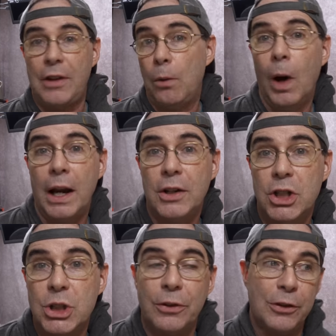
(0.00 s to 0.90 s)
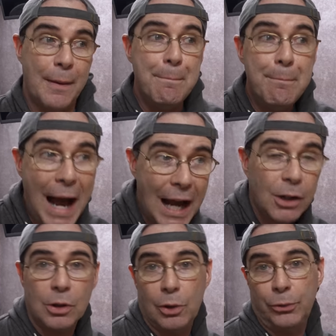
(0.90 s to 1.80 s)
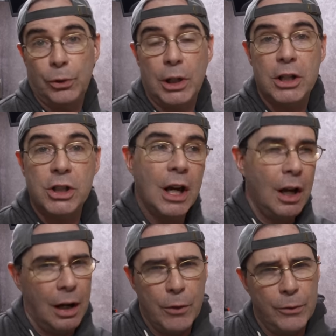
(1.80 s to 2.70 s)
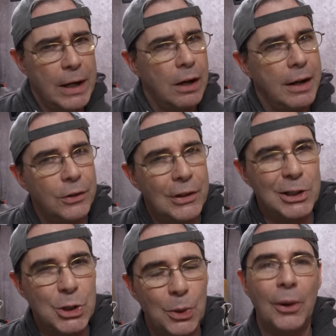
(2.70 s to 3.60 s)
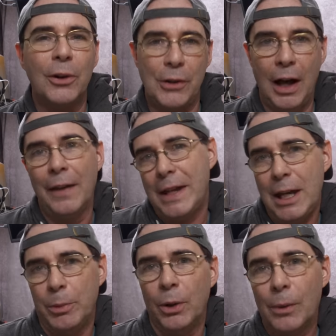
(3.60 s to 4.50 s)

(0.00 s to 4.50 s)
I wanted to shoot some macro footage of the various controls on the gimbal,